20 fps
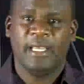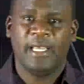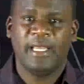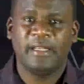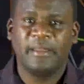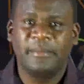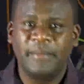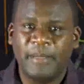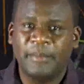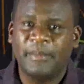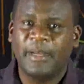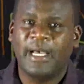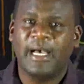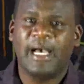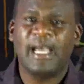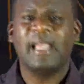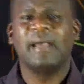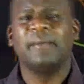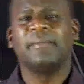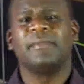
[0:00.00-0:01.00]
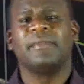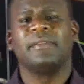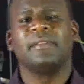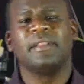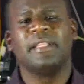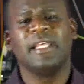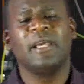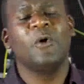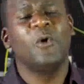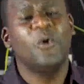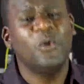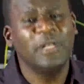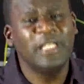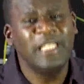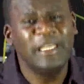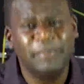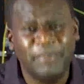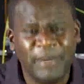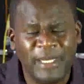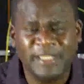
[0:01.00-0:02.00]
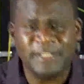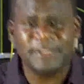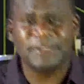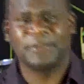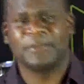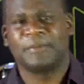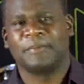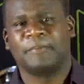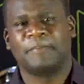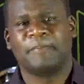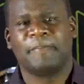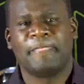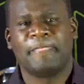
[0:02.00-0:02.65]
I remember I am the only person